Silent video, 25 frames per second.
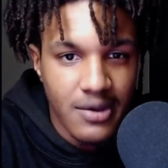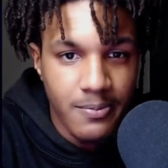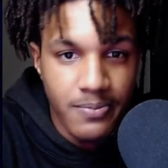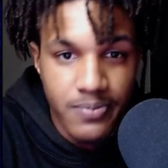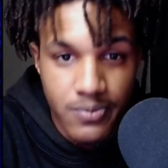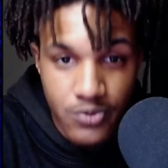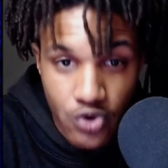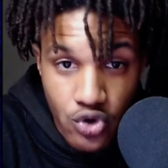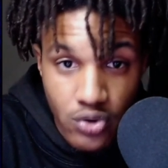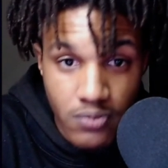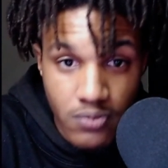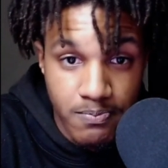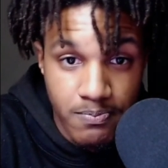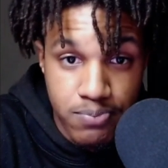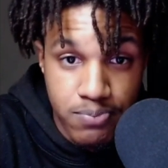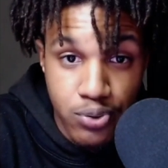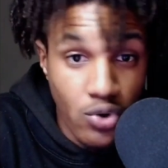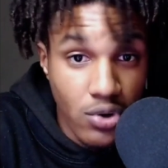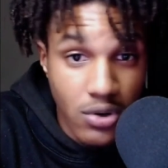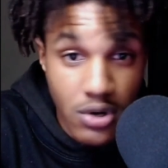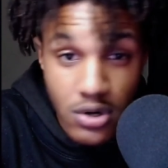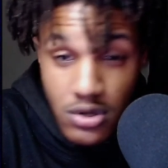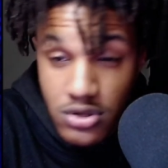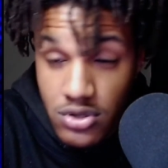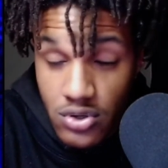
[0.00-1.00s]

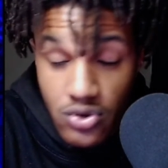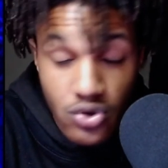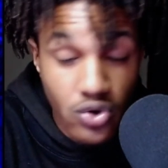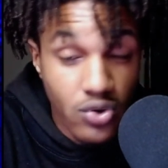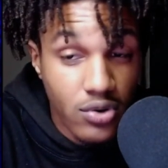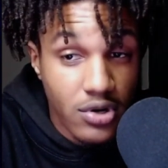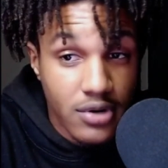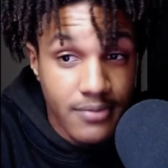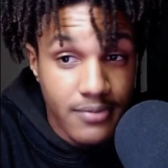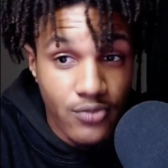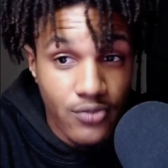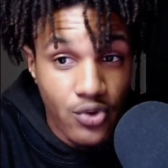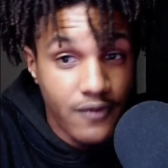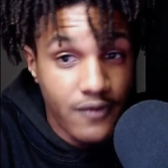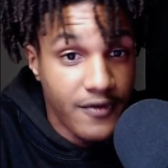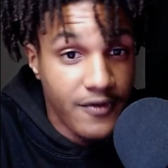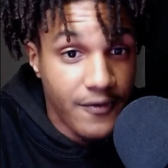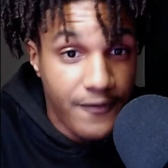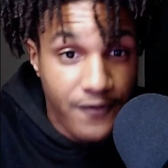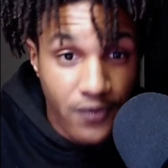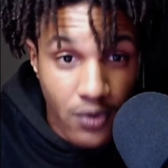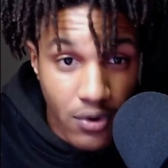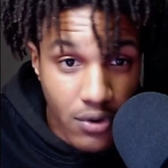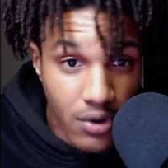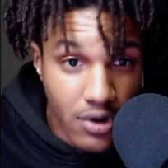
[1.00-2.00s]
Puka Nacua moving
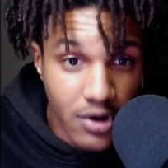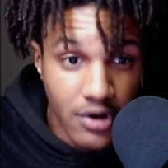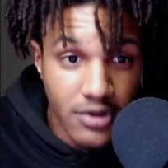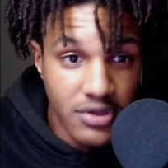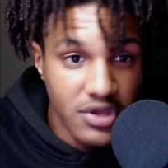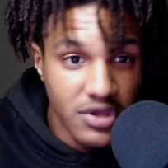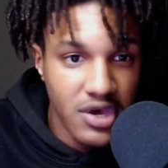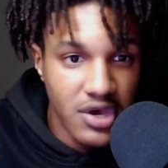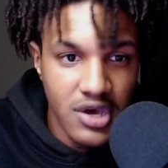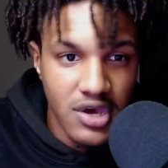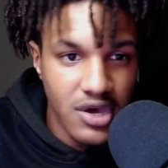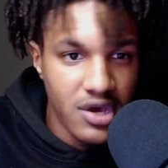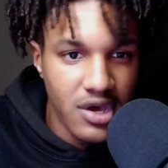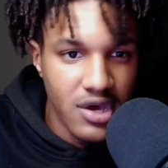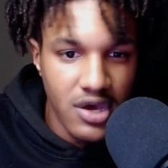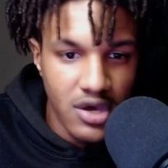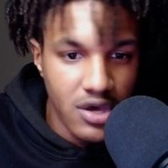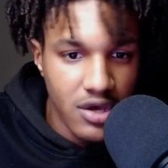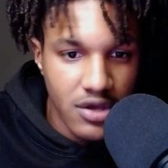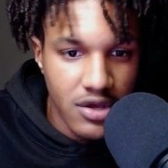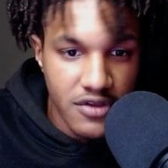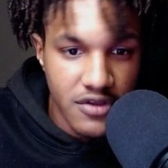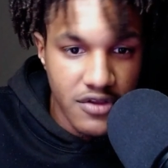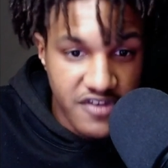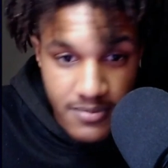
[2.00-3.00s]
forward,
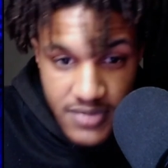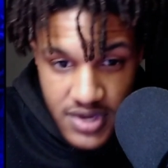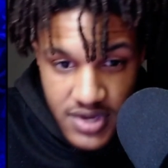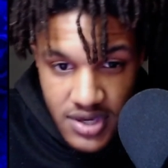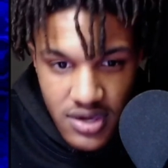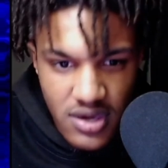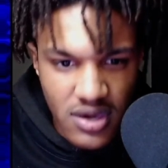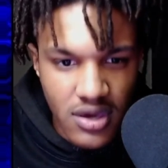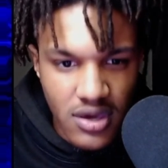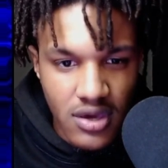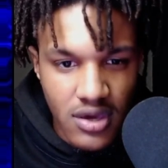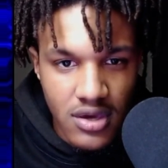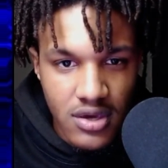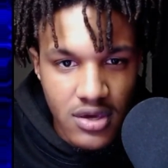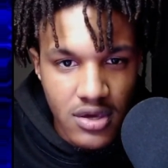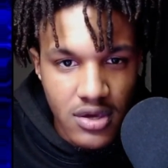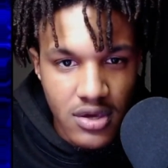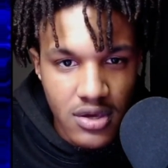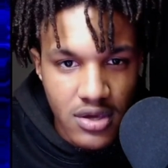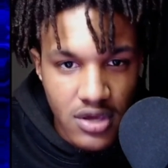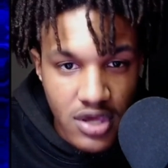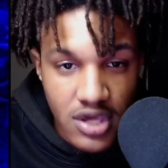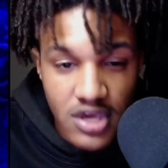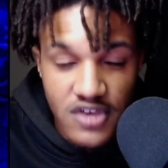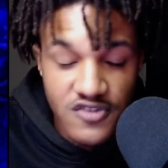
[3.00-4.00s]
to me,
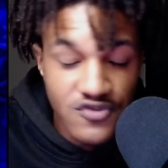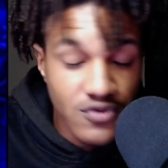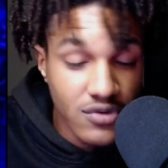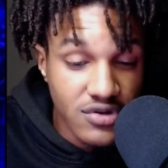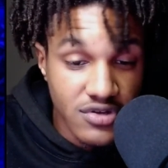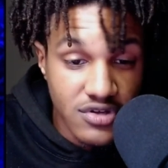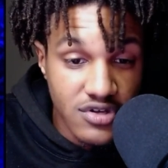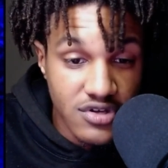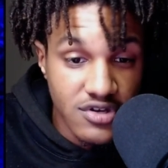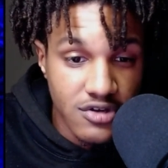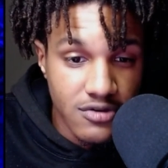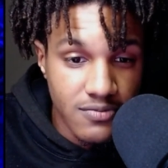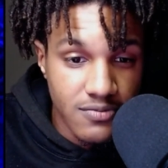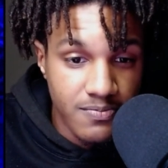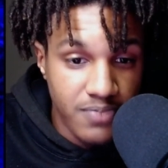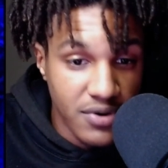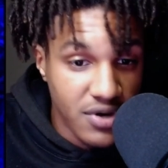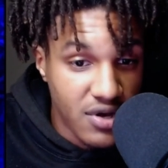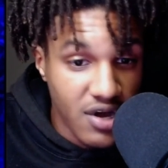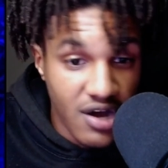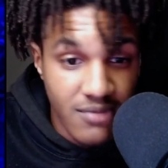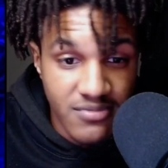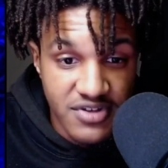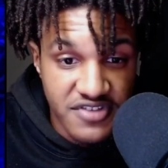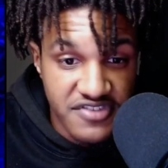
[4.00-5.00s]
he's going to
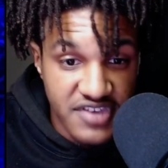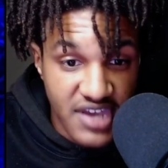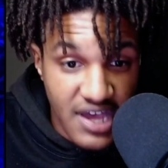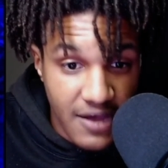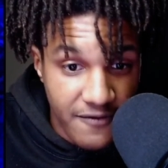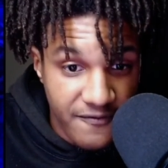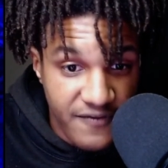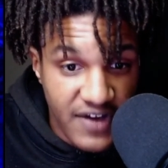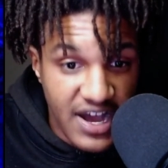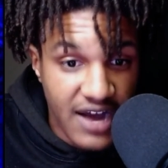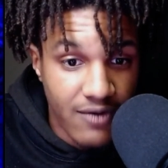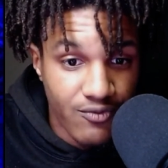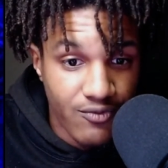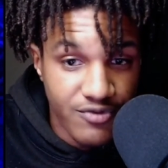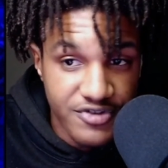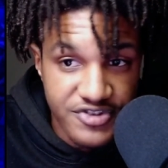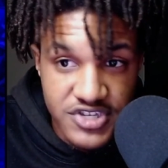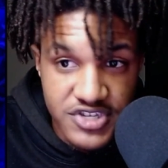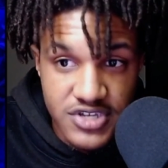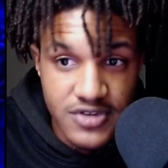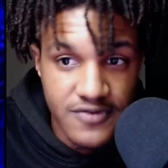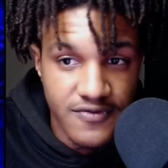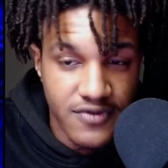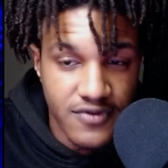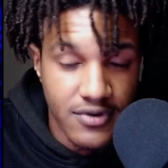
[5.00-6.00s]
become a top-5
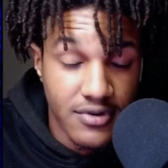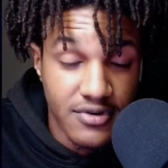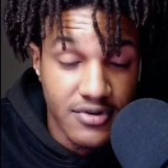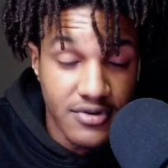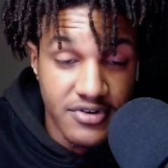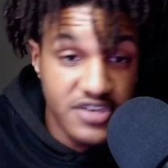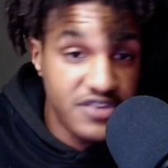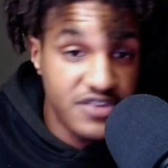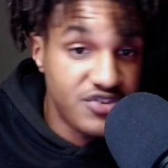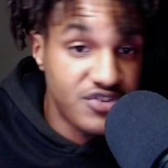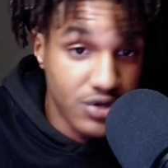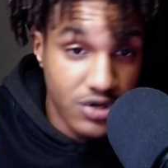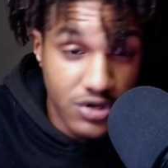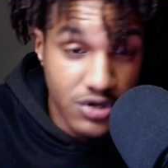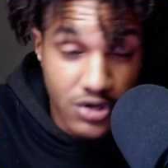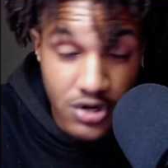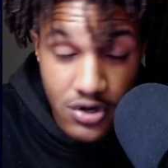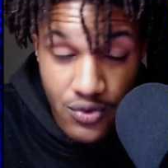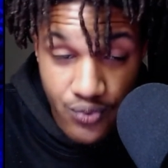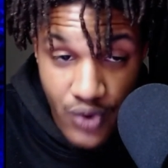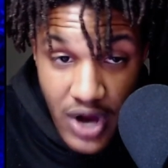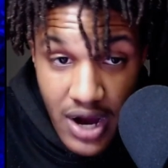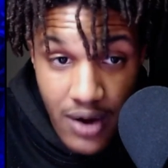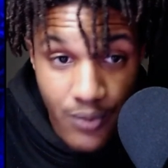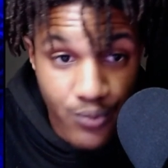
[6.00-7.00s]
receiver. He's a good
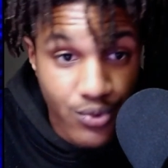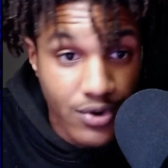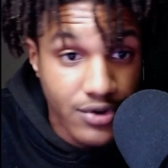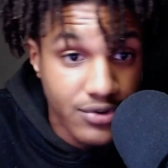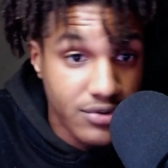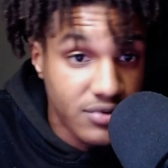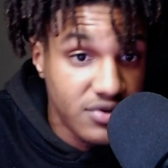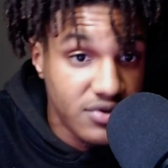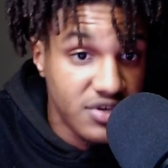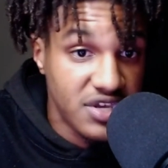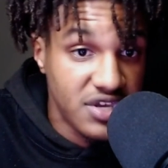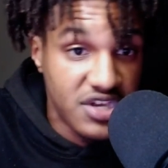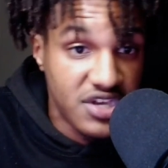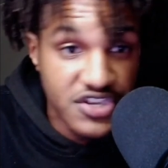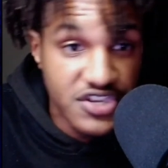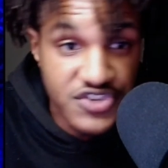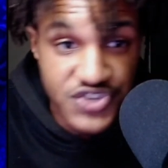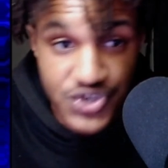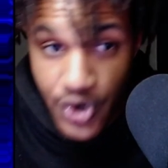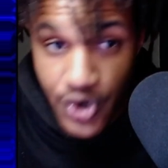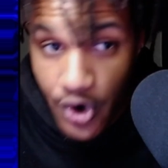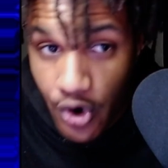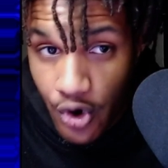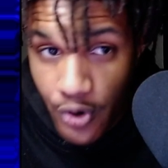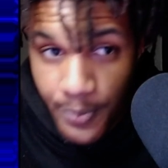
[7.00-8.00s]
route runner. He gets
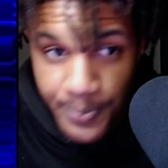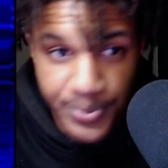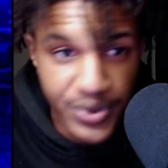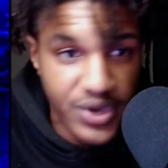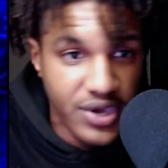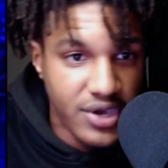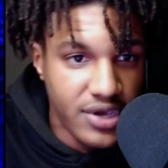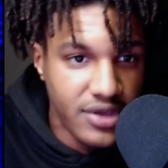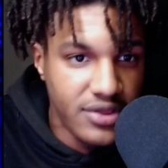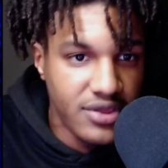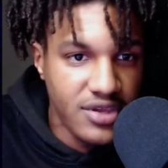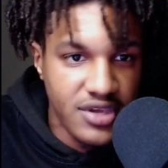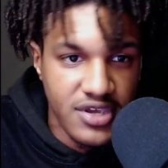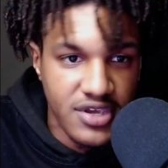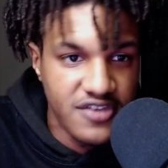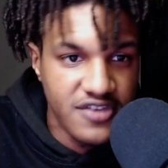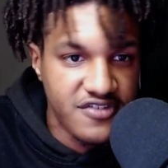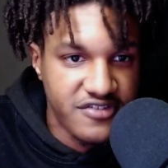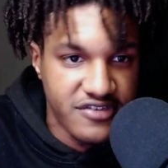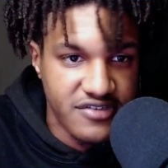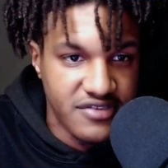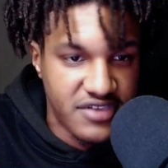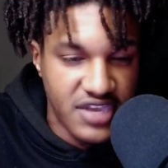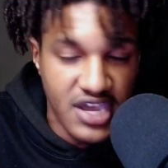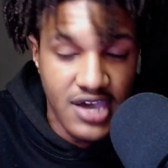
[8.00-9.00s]
open. He's
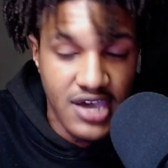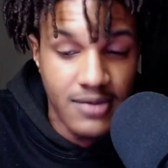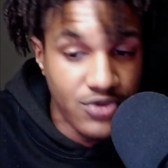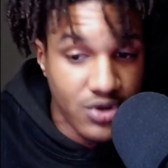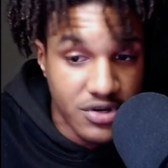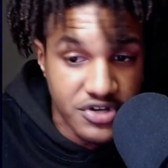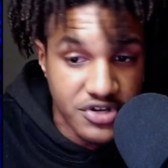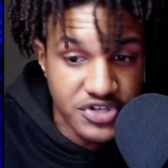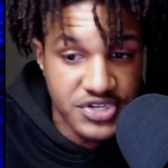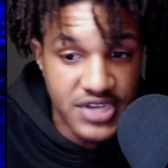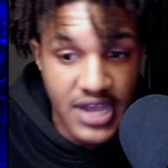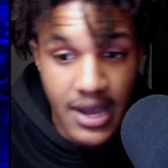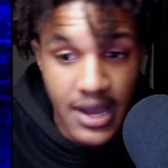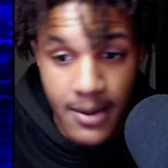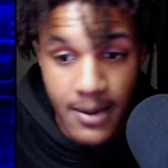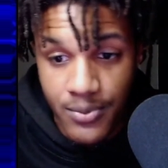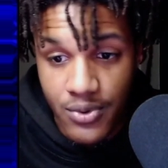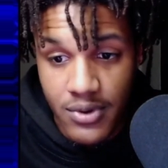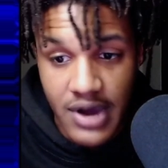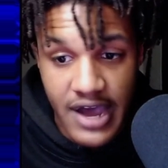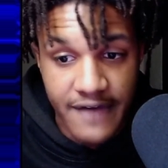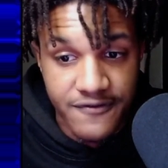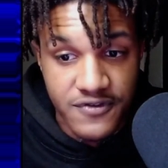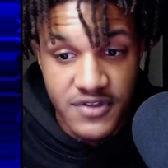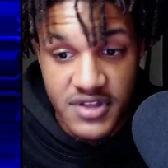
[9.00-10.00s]
damn near unstoppable
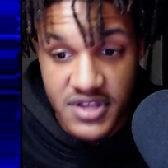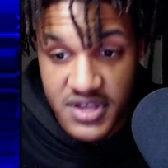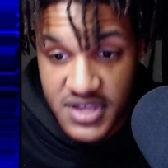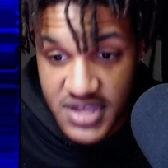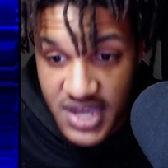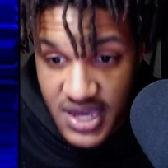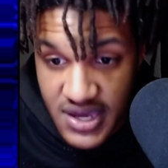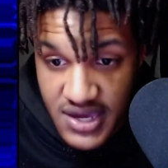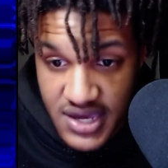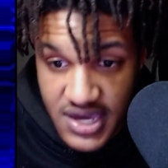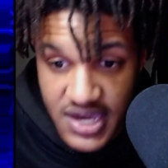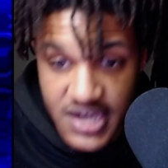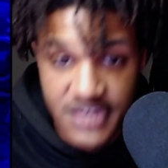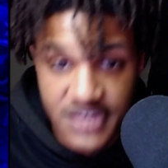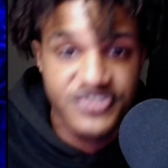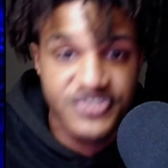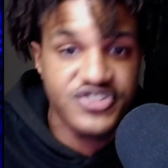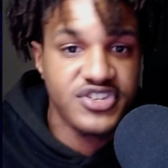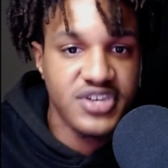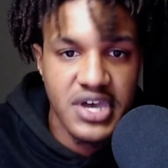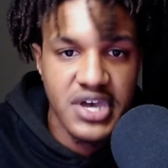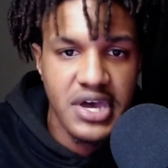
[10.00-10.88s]
after the catch.